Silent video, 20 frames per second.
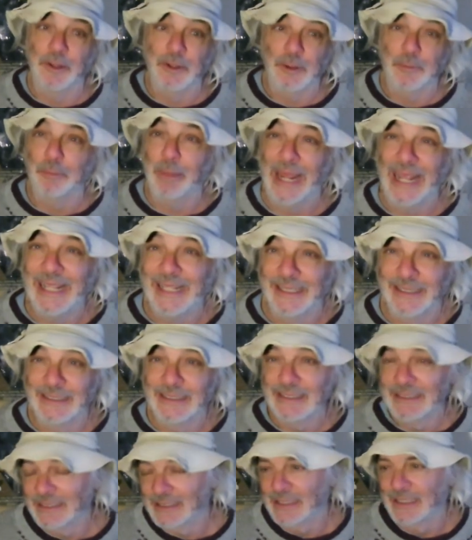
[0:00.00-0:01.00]
other
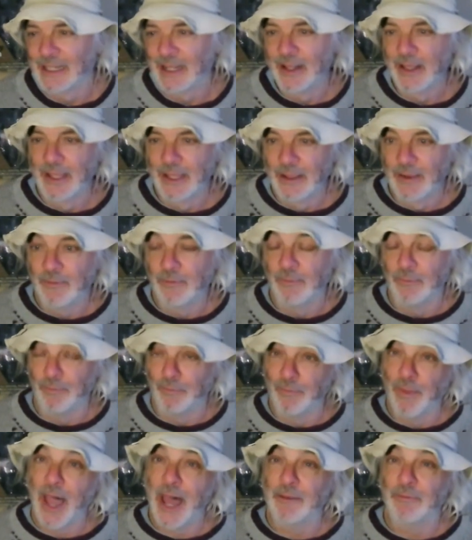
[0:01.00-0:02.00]
pagans.
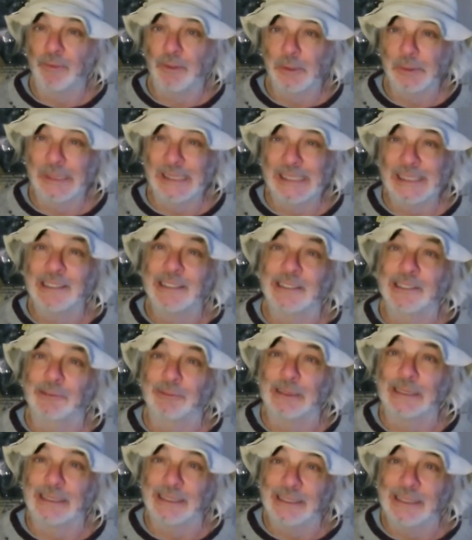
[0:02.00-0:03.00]
Not for
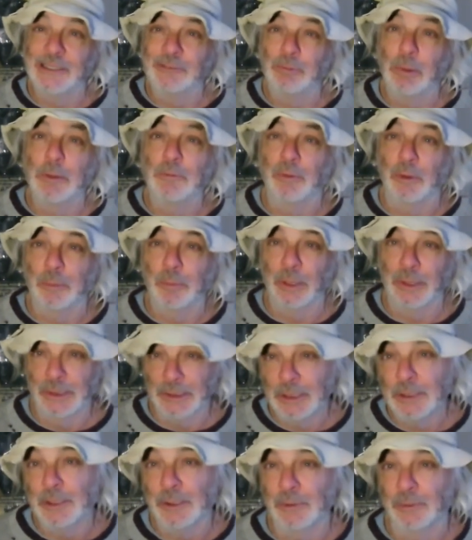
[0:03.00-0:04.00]
religious reasons, but for
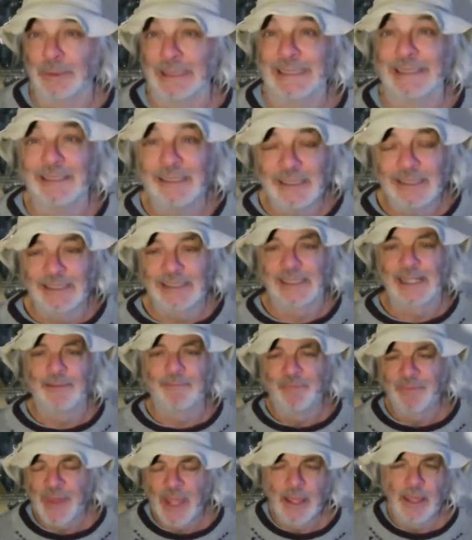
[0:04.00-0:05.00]
political reasons.
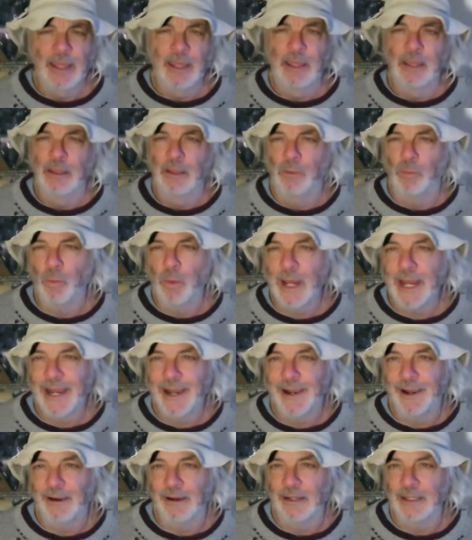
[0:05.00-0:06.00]

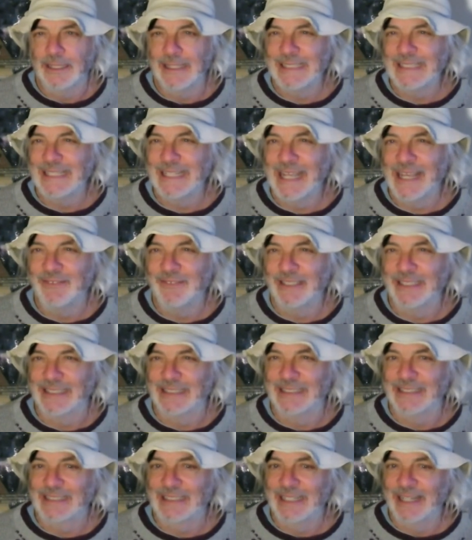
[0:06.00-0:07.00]
Where is the
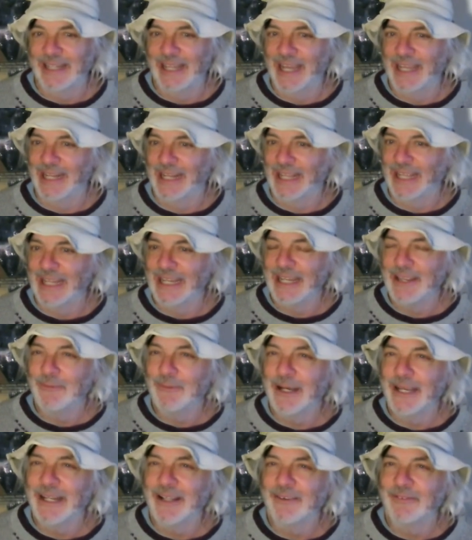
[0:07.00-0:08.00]
evidence that any
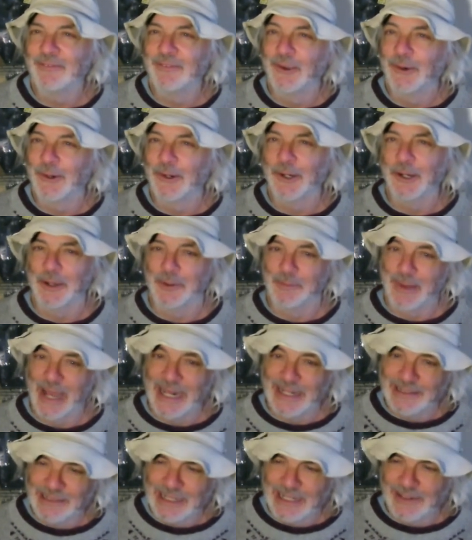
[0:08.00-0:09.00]
one of your
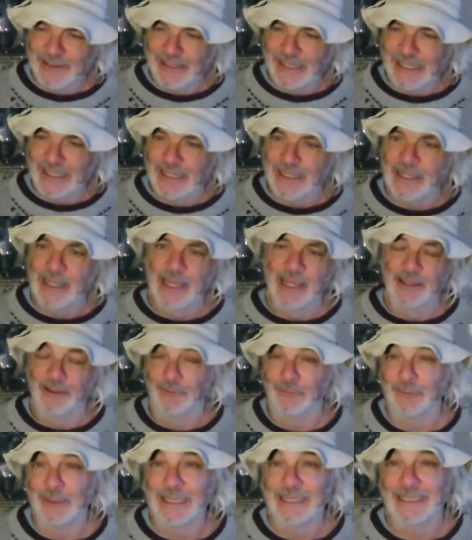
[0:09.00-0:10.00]
imaginary
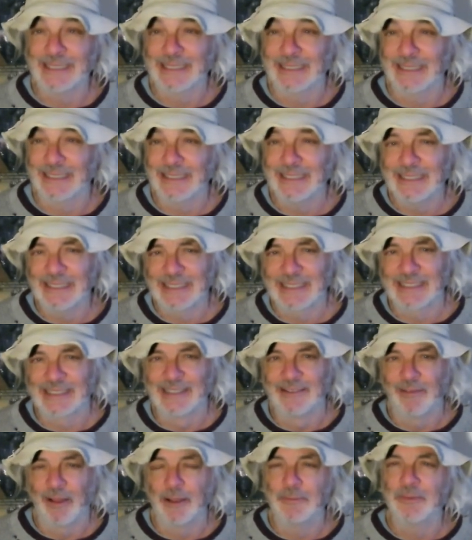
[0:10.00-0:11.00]

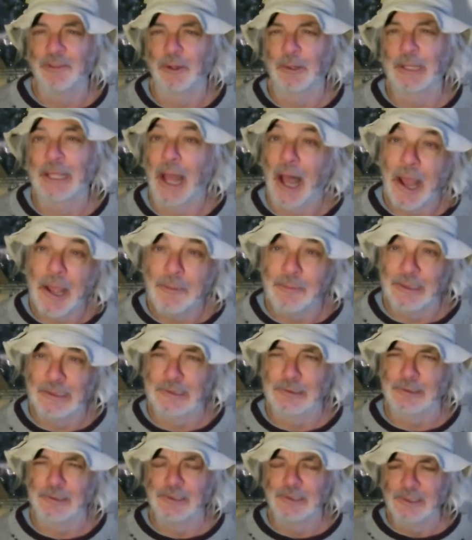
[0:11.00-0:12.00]
witnesses, I'm sorry,
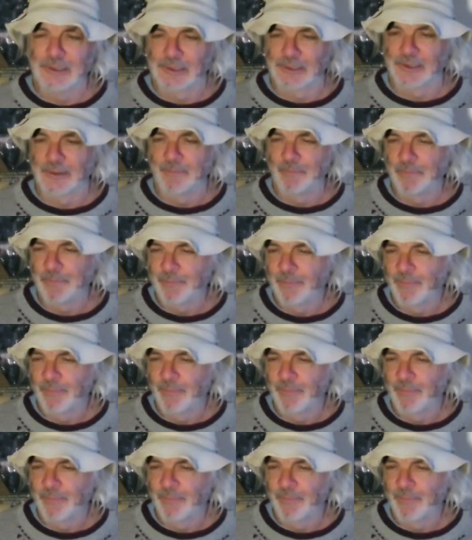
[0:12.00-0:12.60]
eyewitnesses,